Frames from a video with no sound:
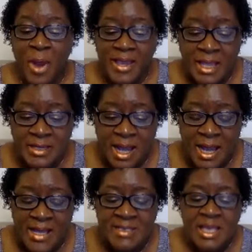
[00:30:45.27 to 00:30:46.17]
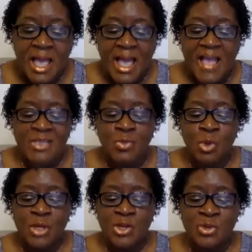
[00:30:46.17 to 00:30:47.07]
recognized as
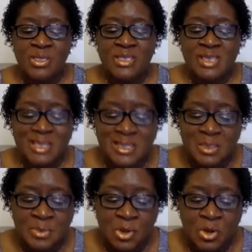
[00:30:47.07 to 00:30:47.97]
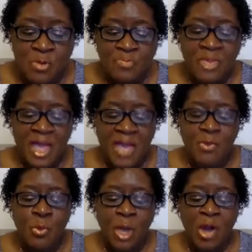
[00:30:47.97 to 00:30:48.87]
one who is sensible and
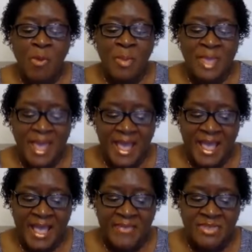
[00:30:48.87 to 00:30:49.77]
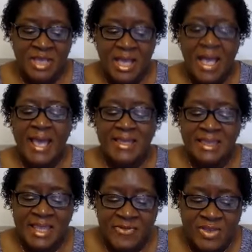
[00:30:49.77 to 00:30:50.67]
well-behaved and
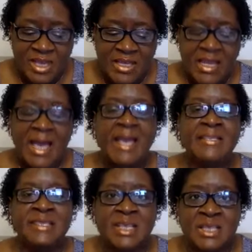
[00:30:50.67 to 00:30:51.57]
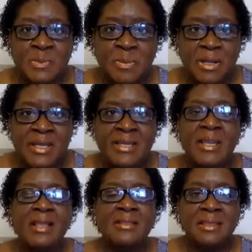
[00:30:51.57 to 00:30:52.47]
living a disciplined
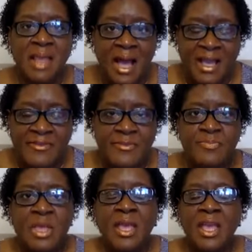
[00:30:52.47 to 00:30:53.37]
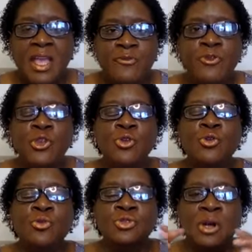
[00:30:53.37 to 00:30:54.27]
life. If
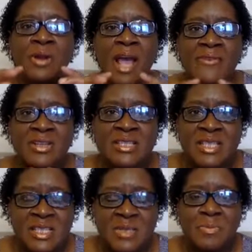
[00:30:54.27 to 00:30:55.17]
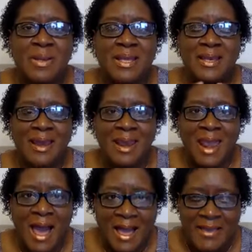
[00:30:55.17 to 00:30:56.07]
you don't have a disciplined
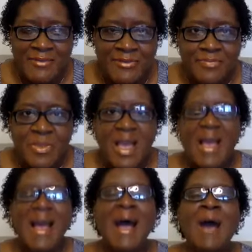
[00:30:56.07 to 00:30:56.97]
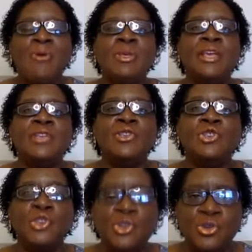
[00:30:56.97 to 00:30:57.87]
life, how can
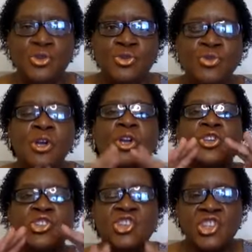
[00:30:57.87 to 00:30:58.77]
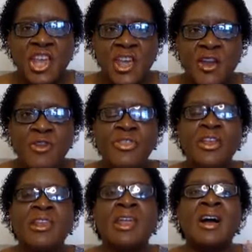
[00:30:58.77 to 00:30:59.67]
you share the
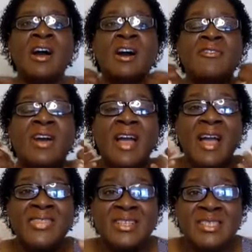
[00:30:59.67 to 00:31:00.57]
love and the